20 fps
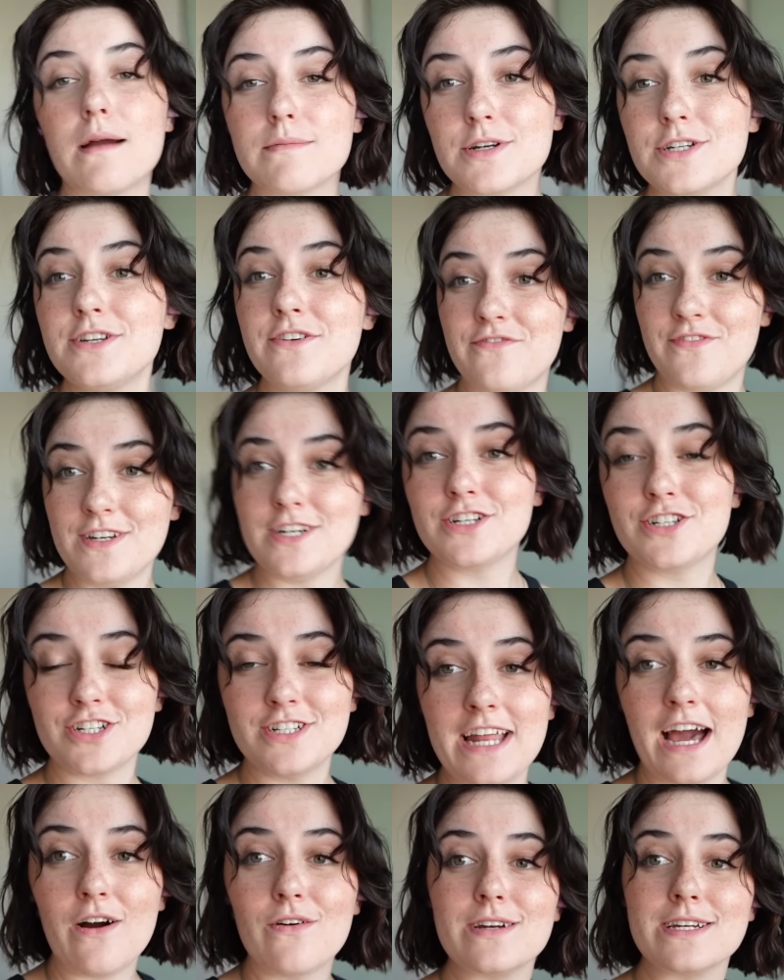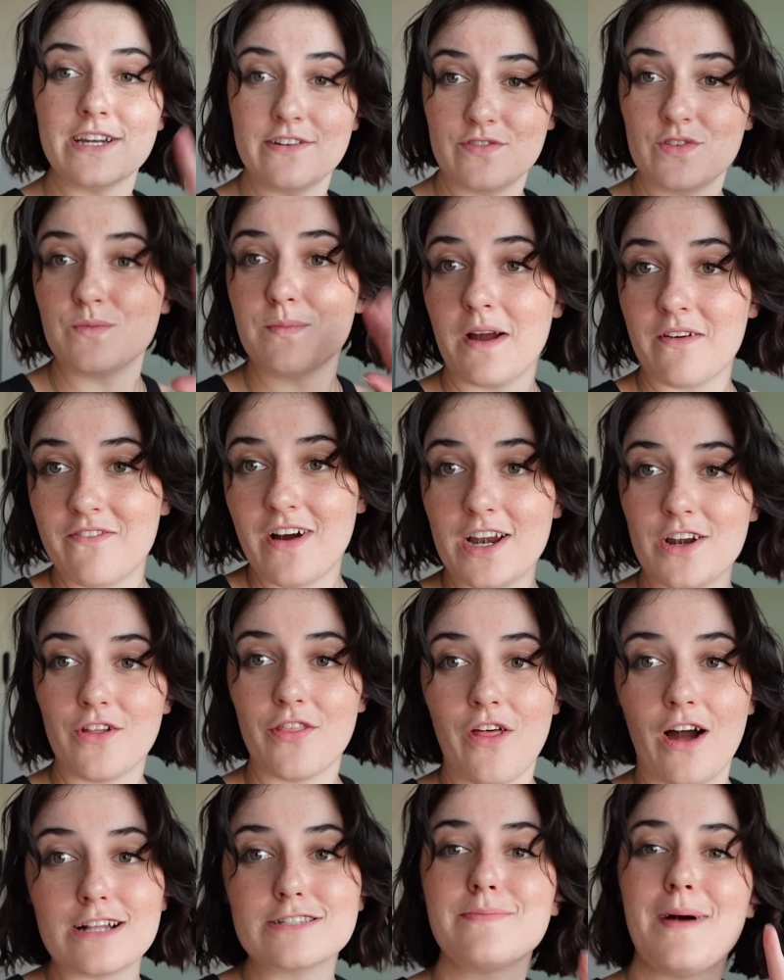I'm gonna finish it now and give you my final
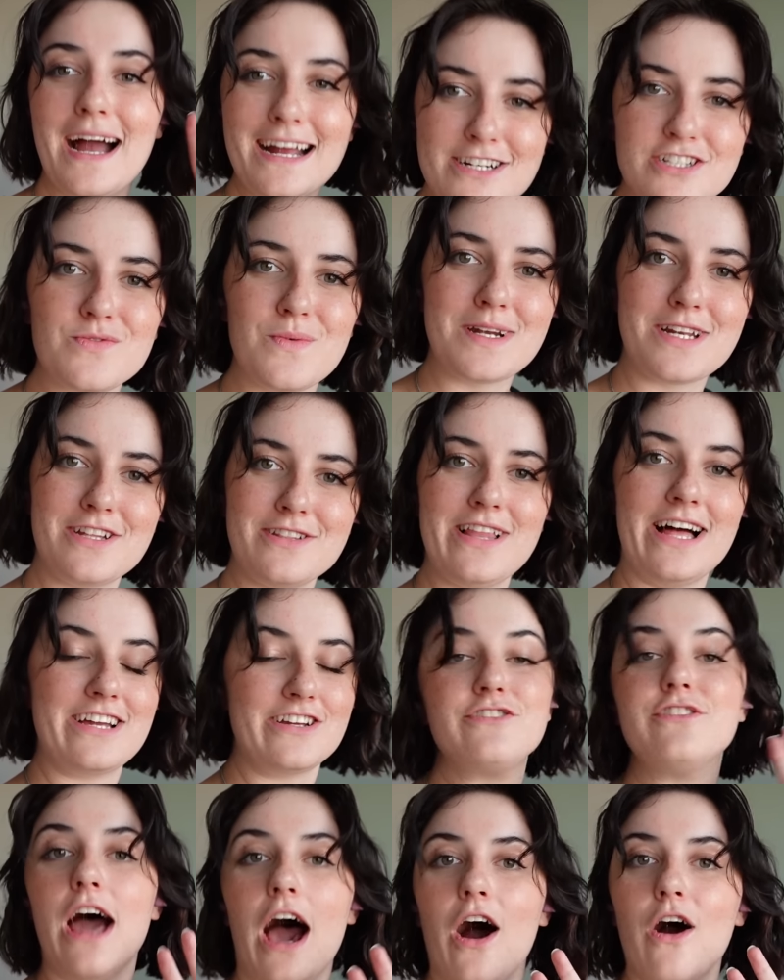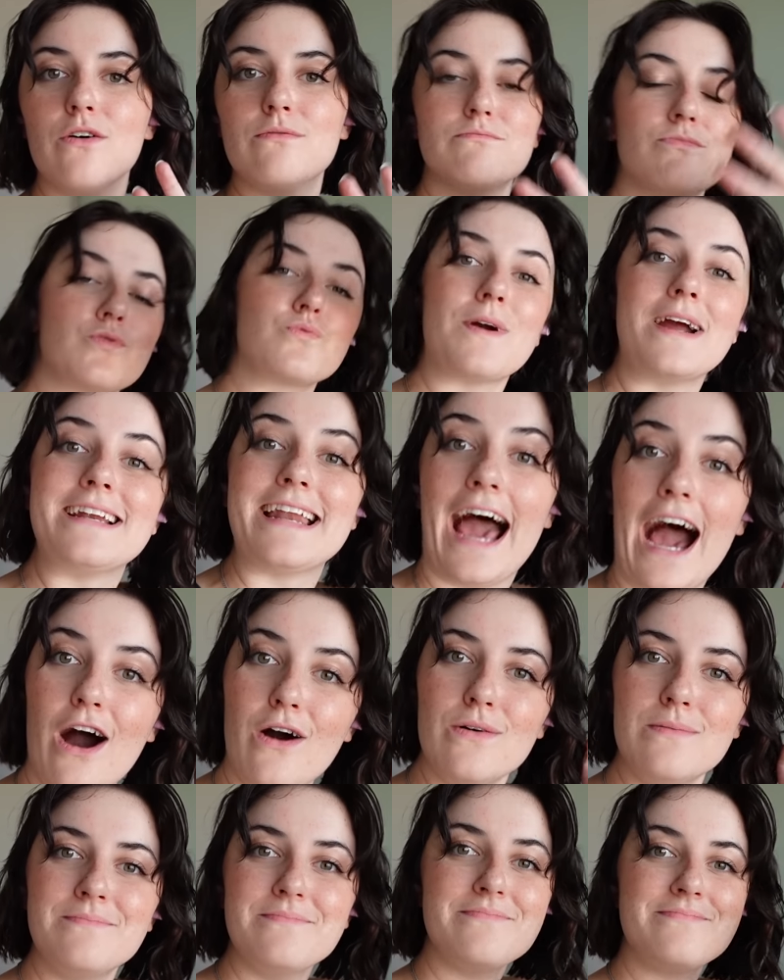thoughts. But I just wanna let you know right
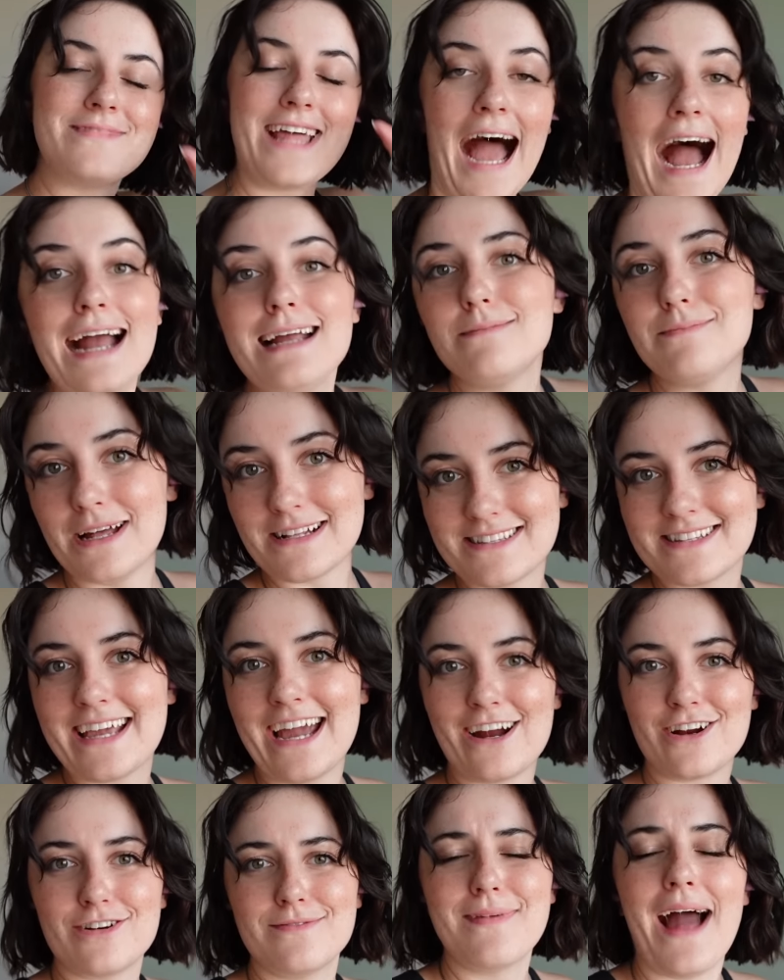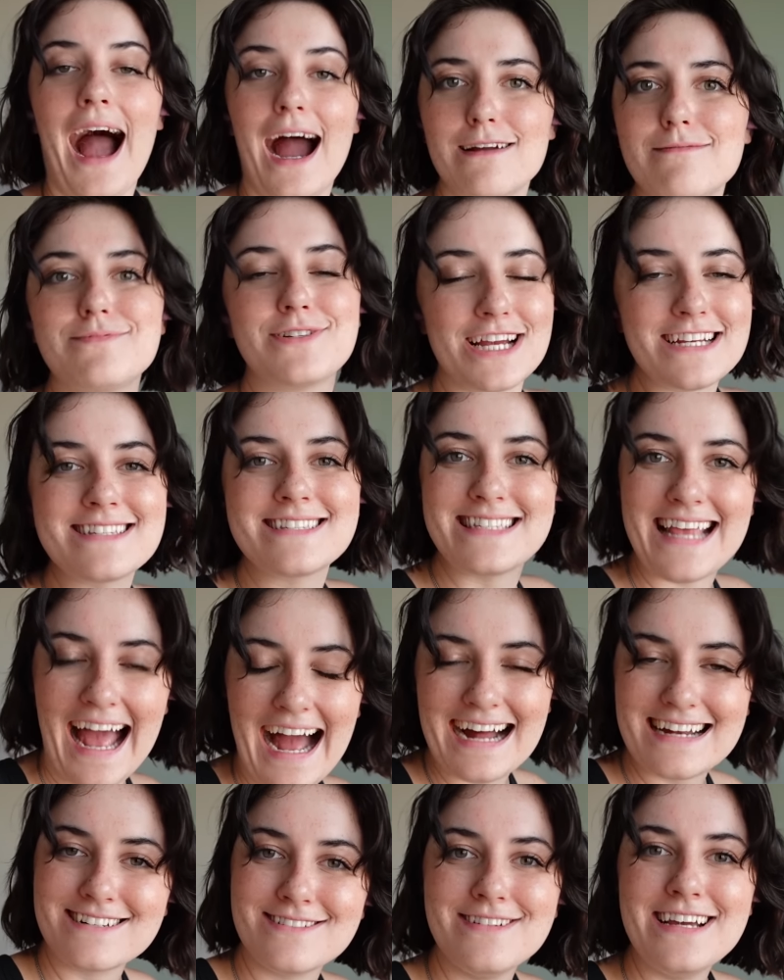now that I am not scared. I'm just
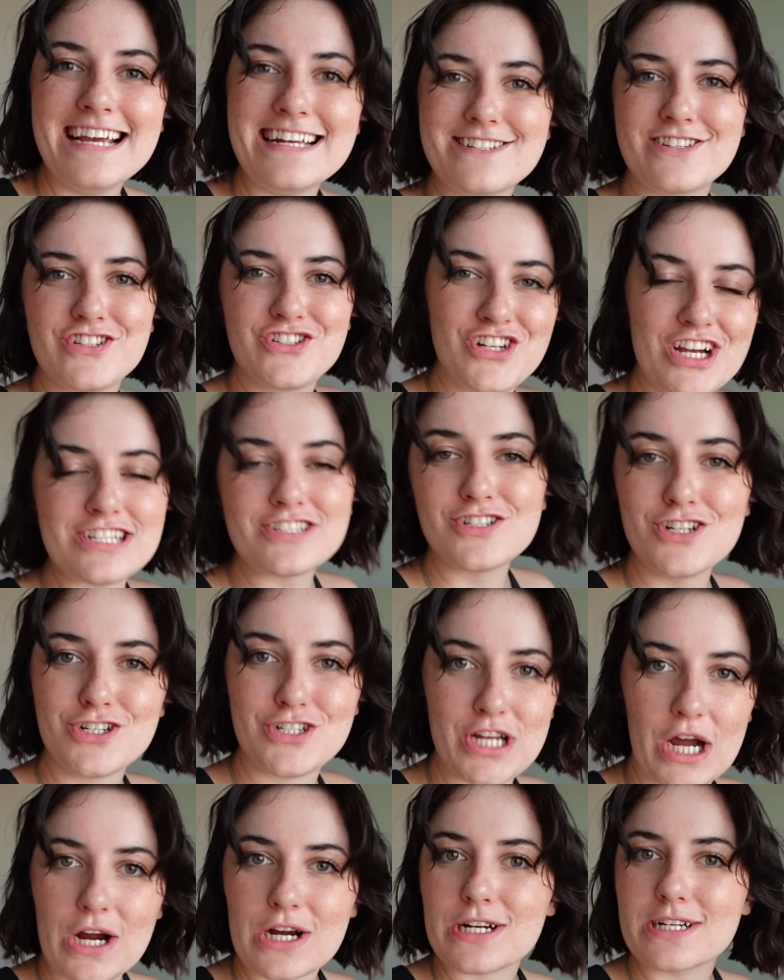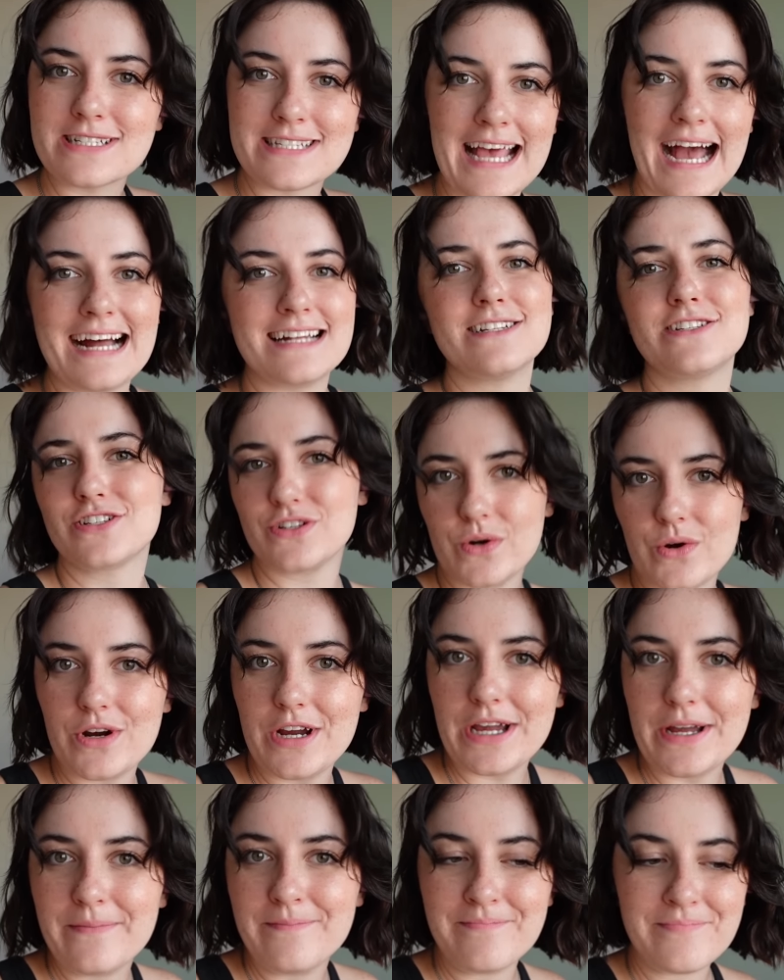sad. It's just a dark, sad
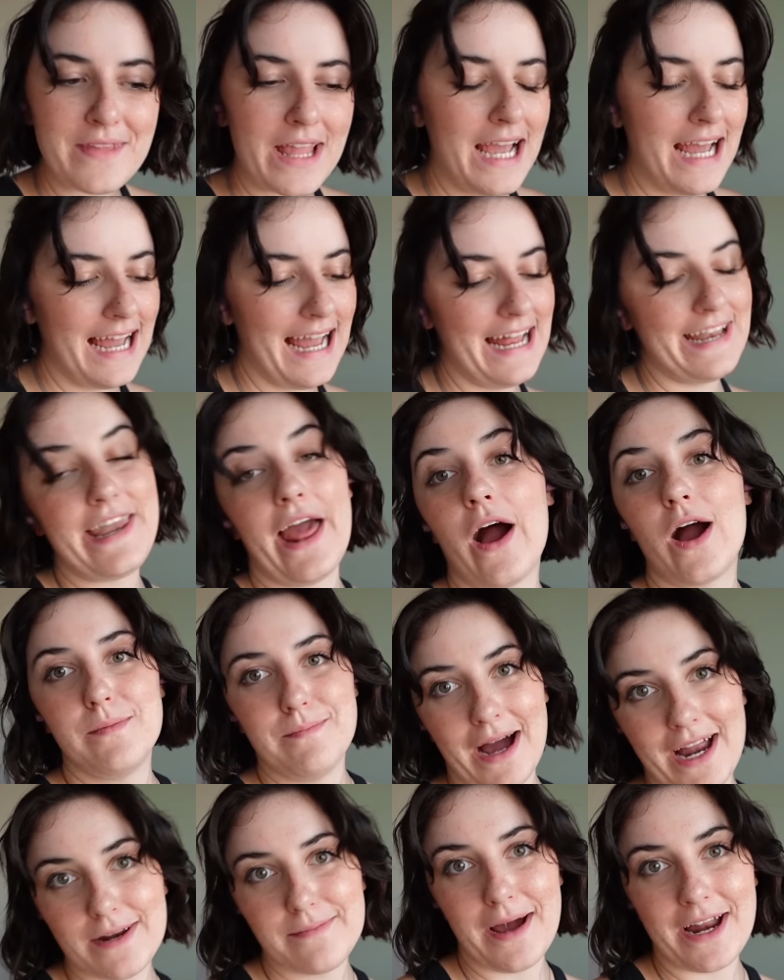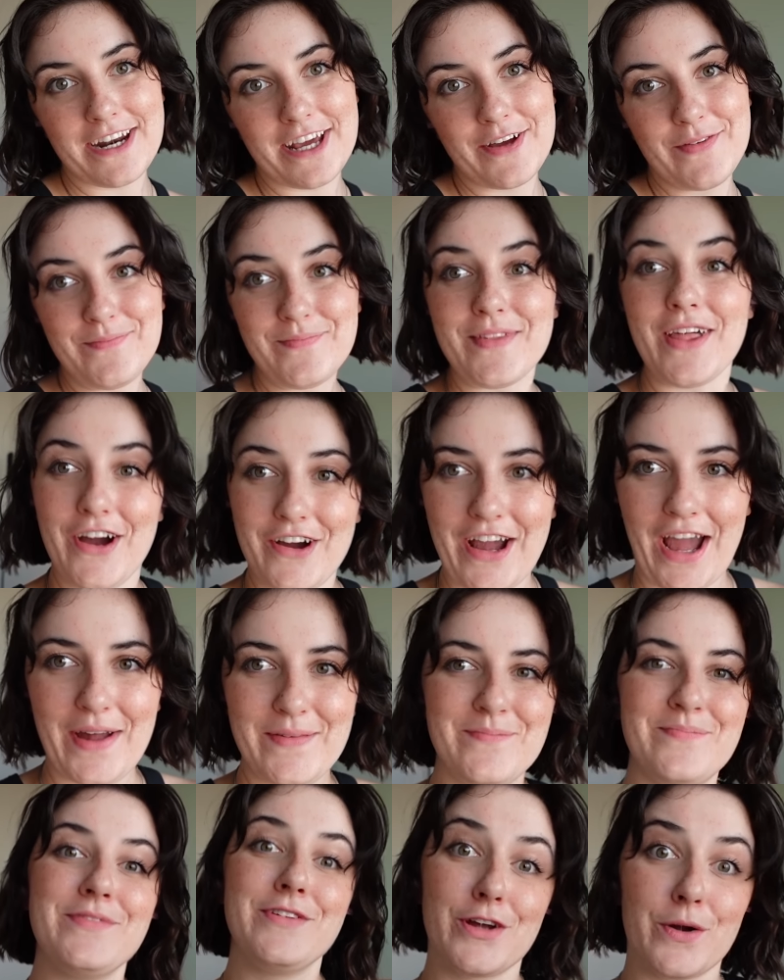story. And now I'm mad about it. Okay,
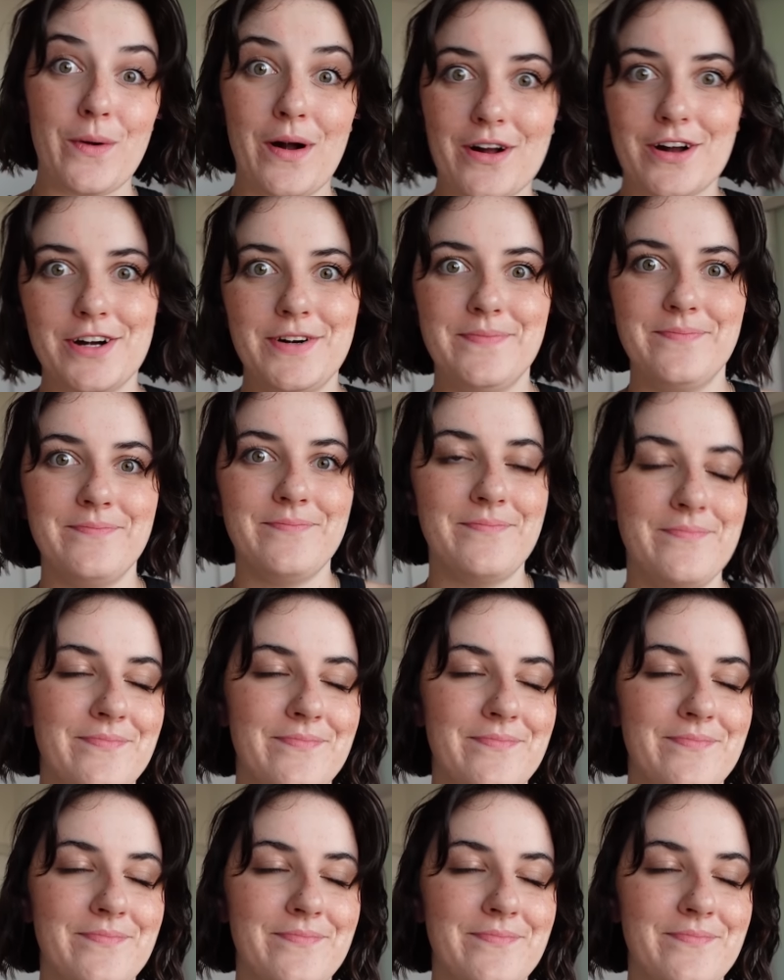you're welcome.